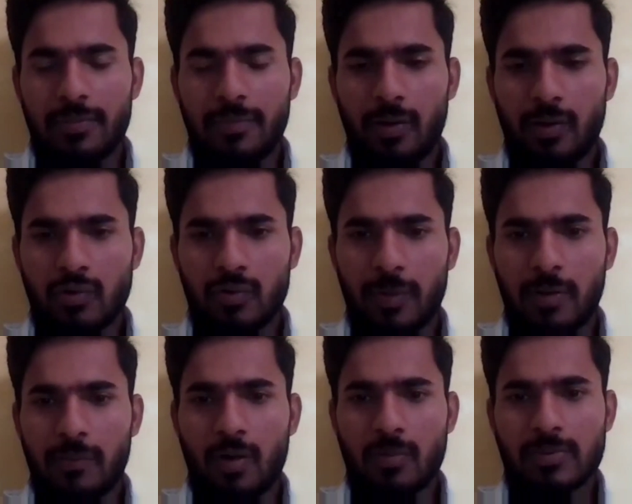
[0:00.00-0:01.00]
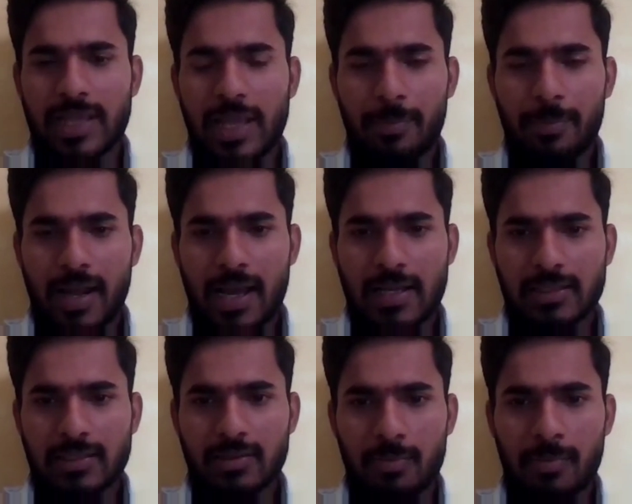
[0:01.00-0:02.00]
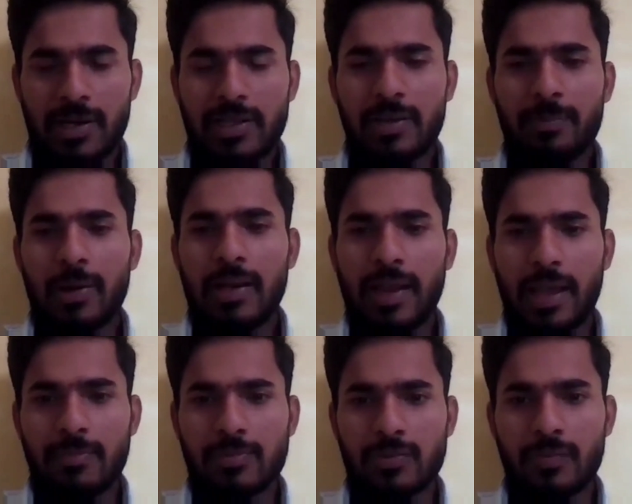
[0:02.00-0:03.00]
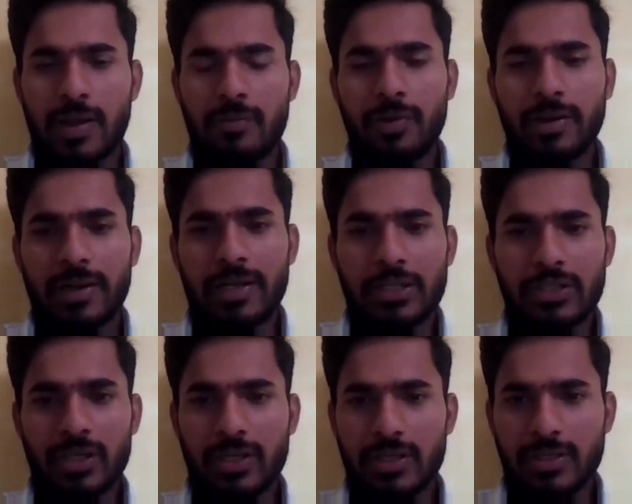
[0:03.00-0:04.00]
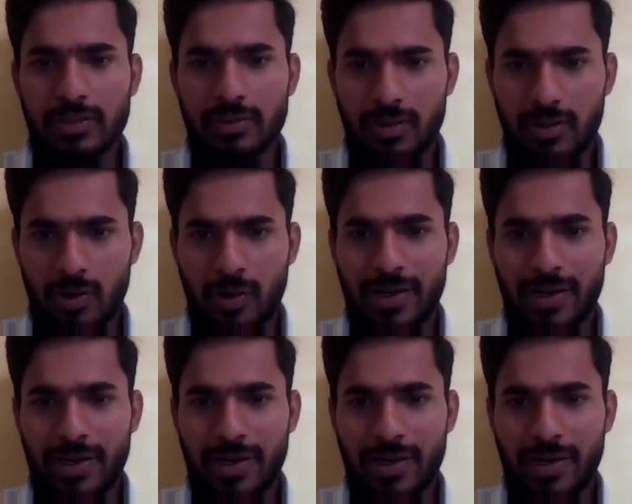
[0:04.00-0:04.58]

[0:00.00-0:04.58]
if I want to perform same task multiple times, whenever condition is not